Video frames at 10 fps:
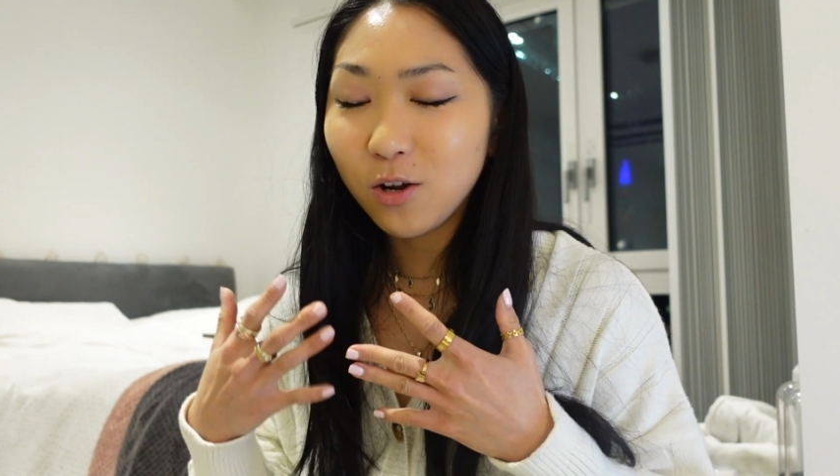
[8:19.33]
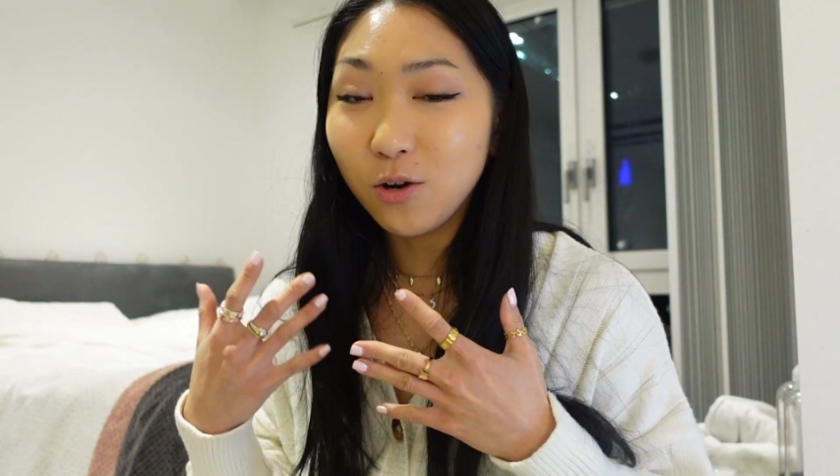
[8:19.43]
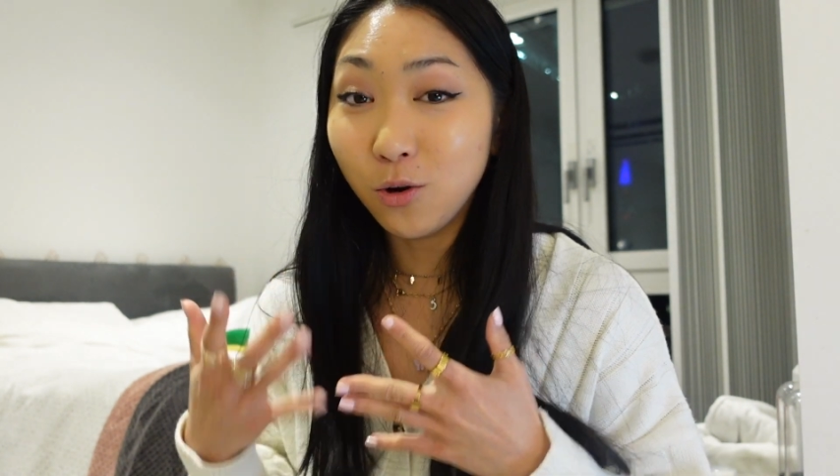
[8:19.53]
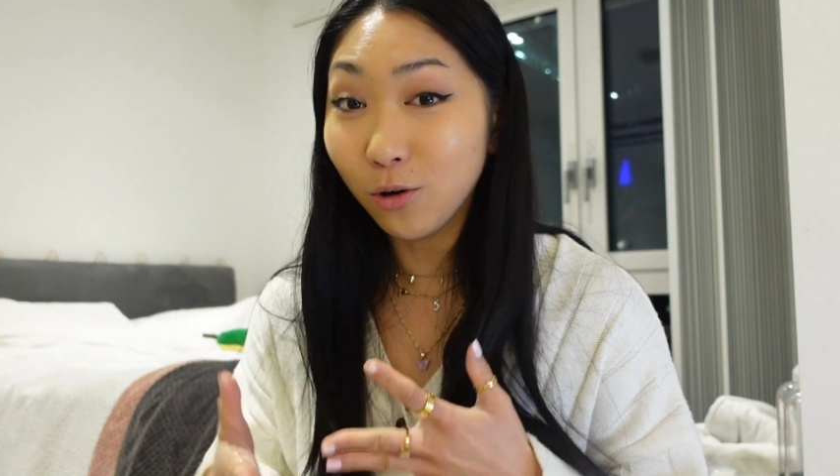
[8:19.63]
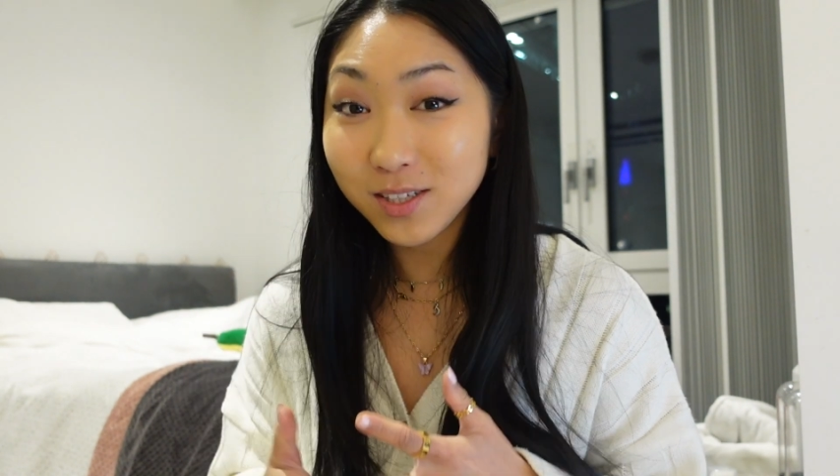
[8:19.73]

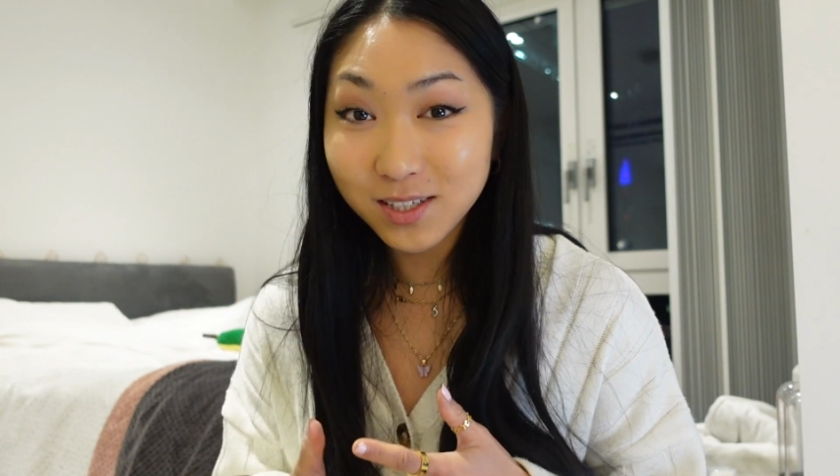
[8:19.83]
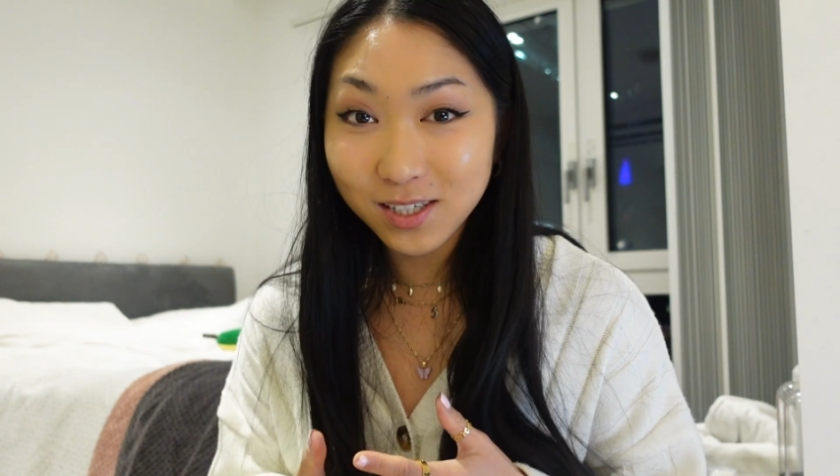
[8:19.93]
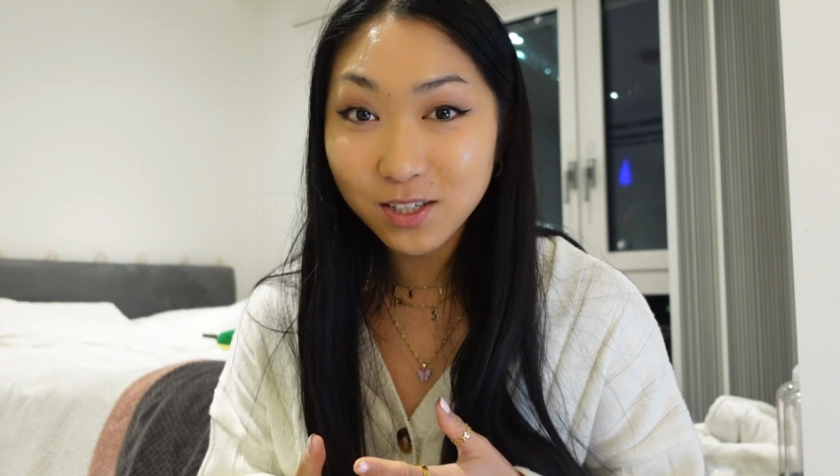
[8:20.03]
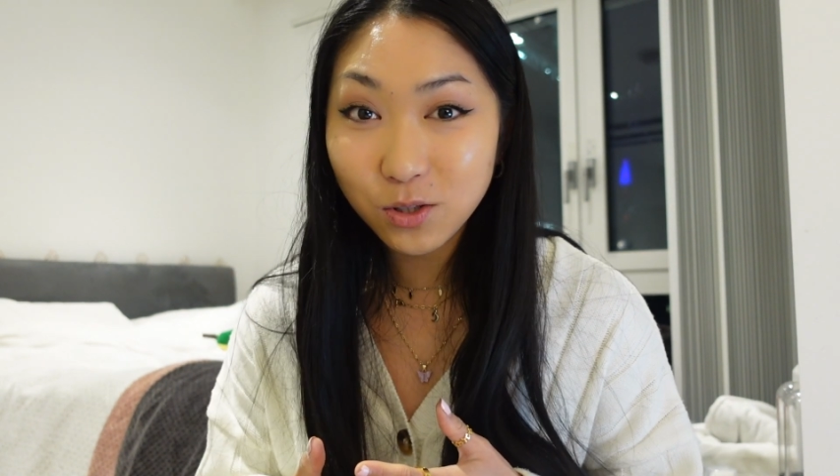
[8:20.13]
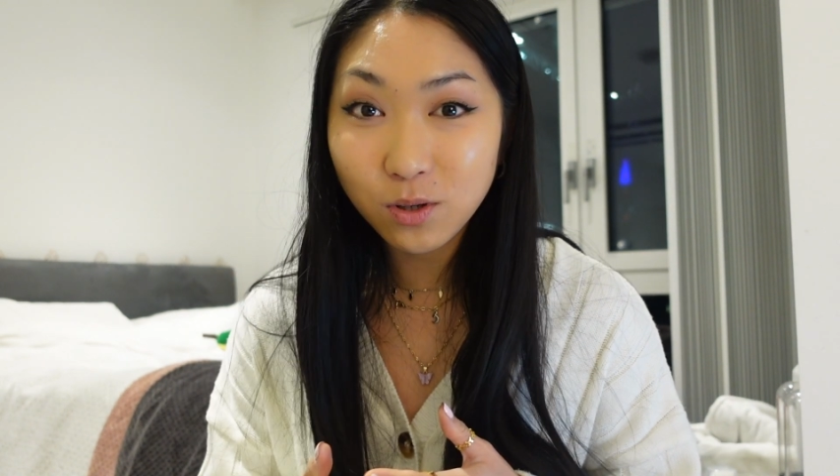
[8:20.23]
not
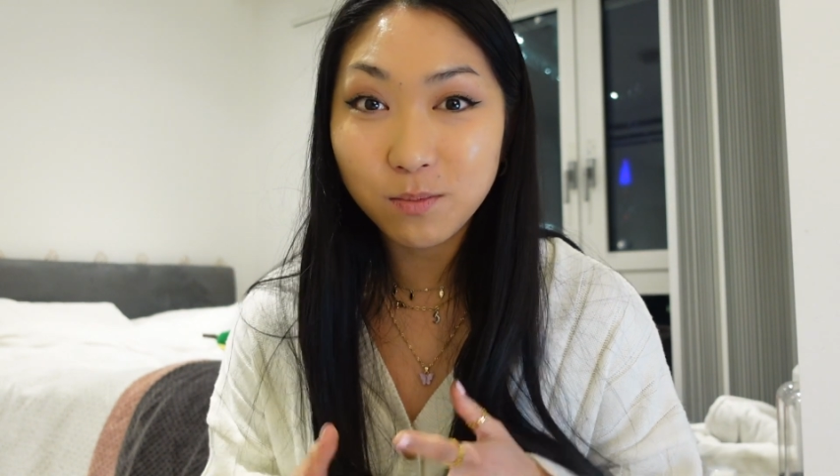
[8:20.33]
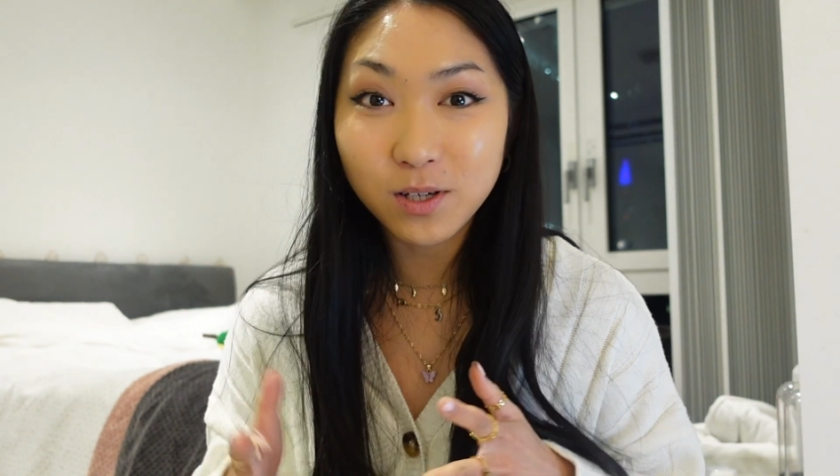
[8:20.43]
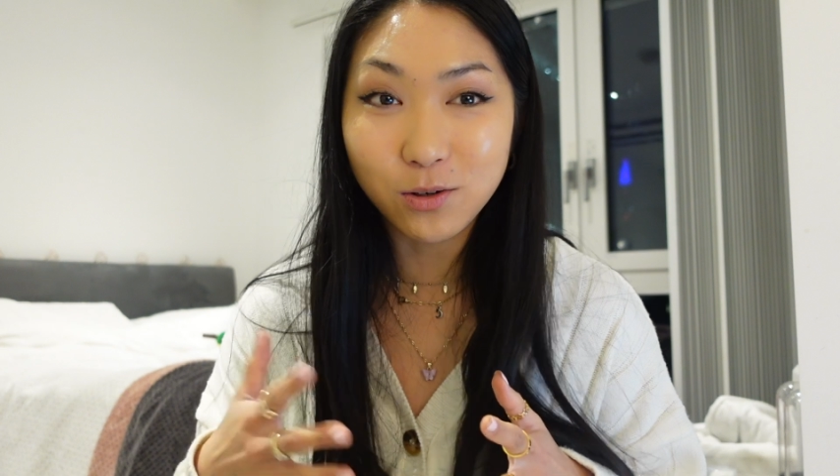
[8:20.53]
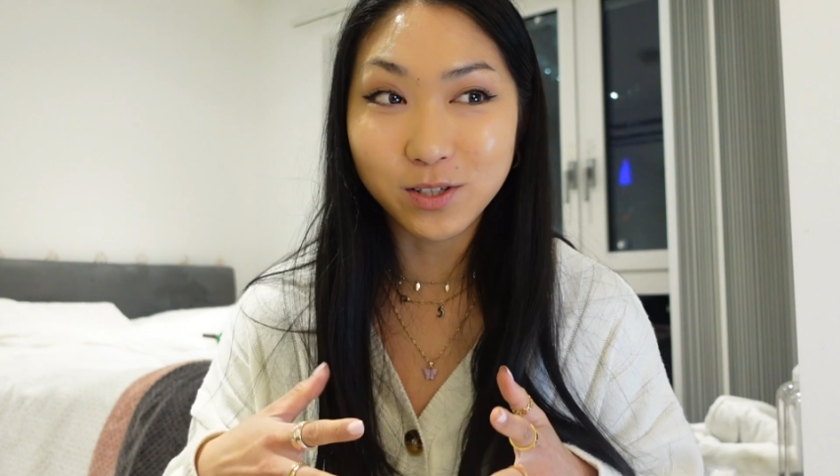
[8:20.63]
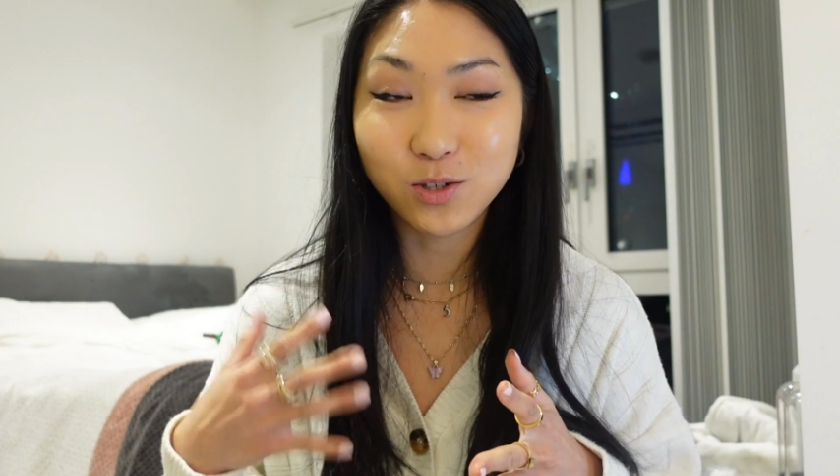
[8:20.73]
sticking to it
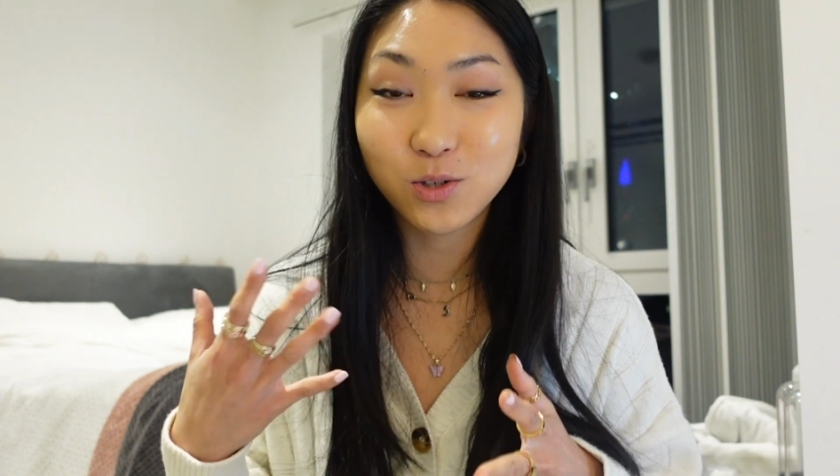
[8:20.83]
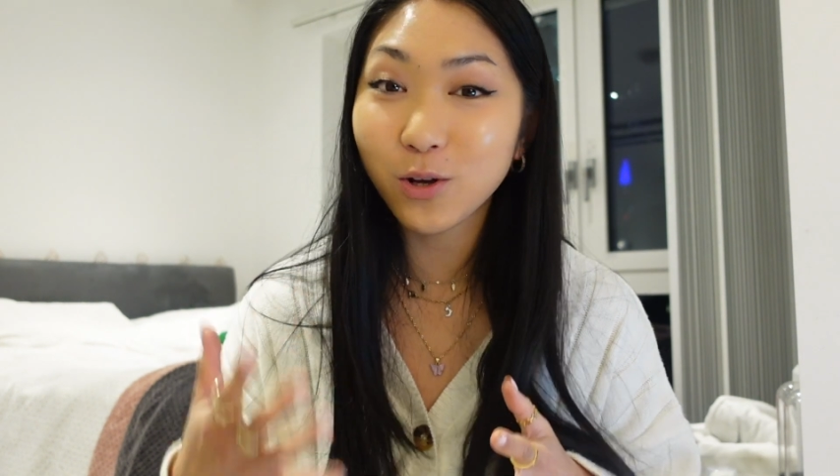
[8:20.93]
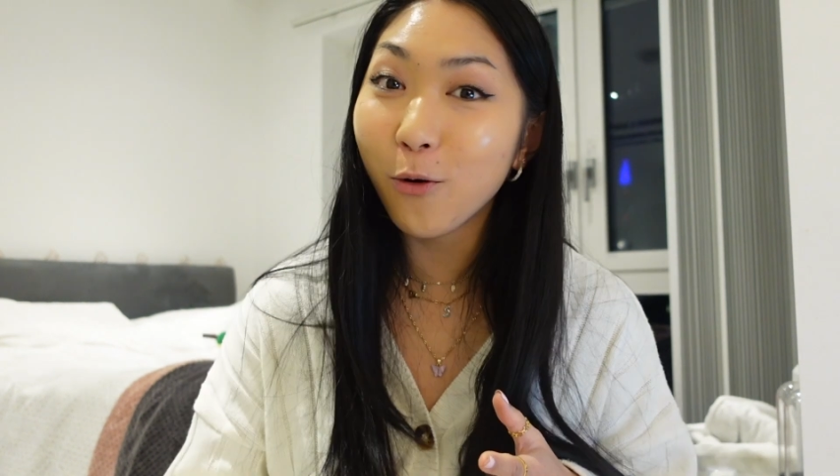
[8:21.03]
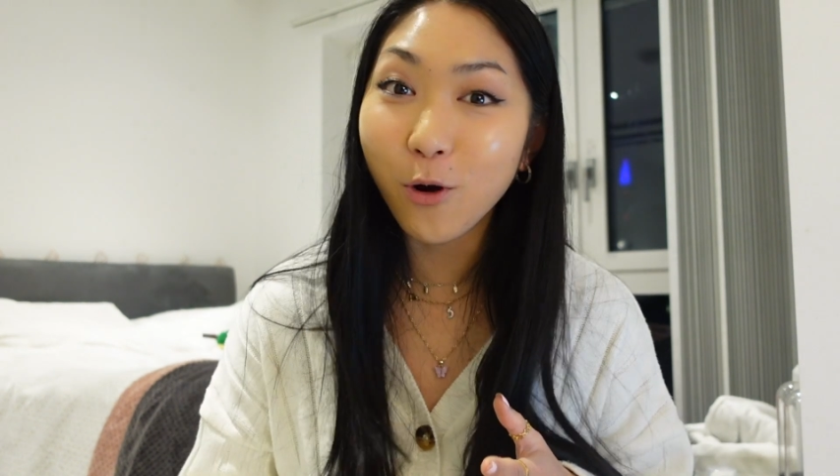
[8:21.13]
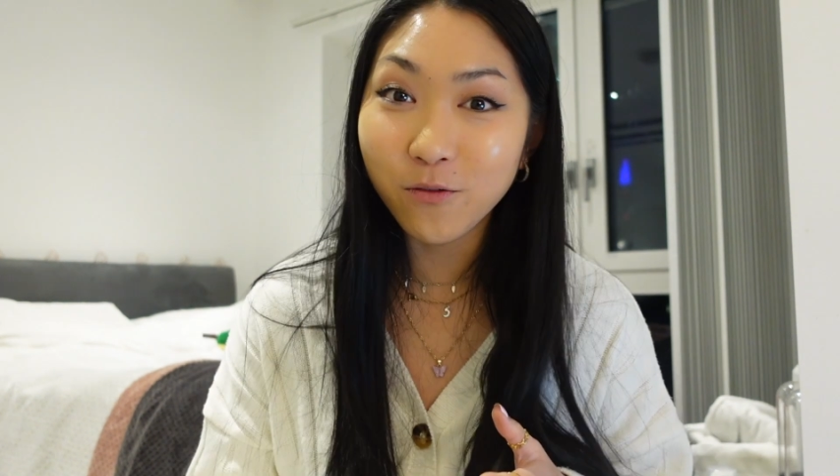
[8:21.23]
because it's
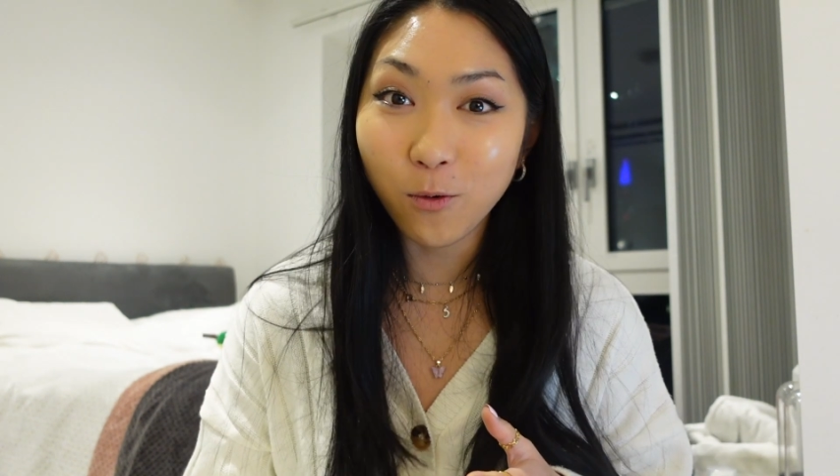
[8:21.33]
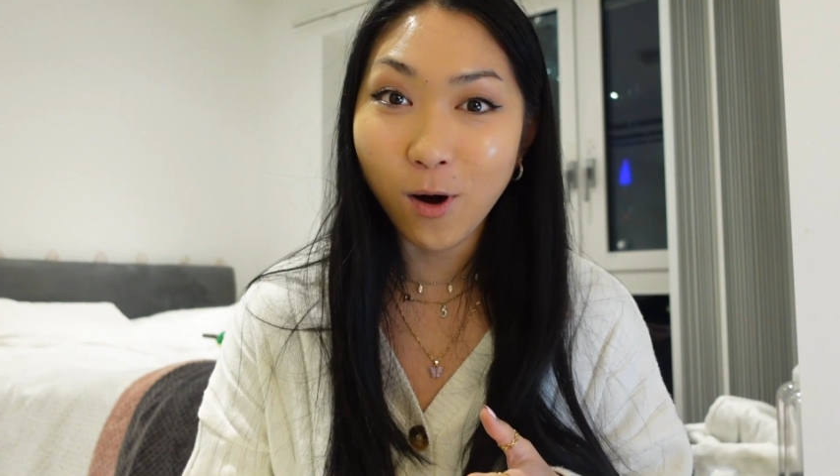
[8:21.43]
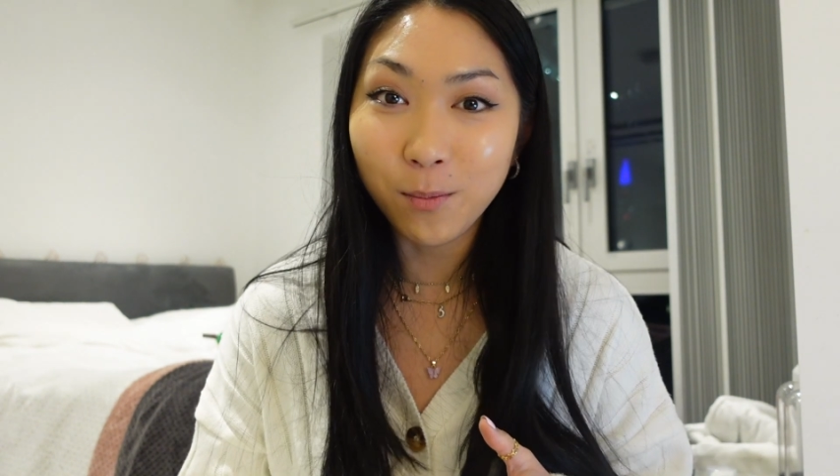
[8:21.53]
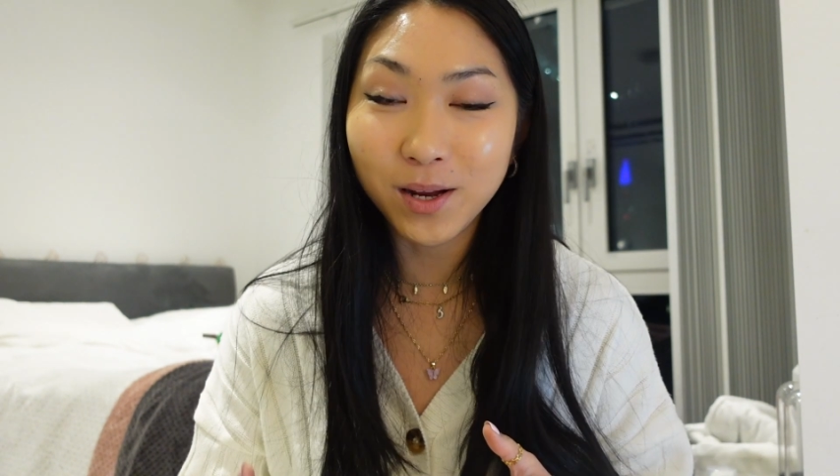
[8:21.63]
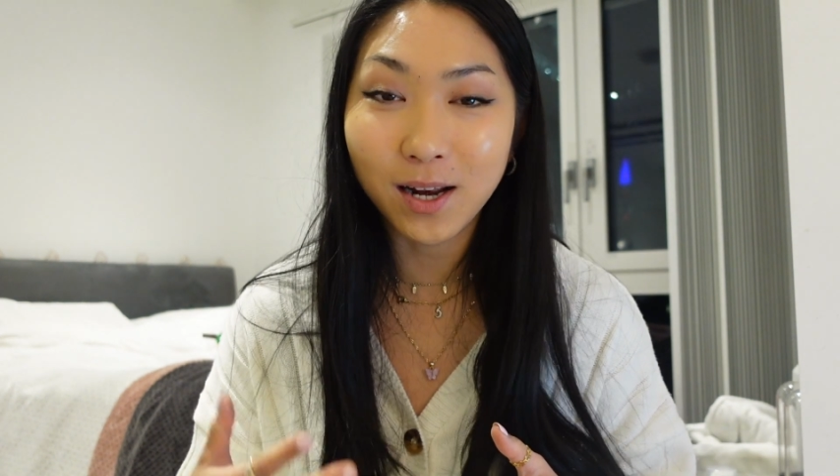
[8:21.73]
so overwhelming.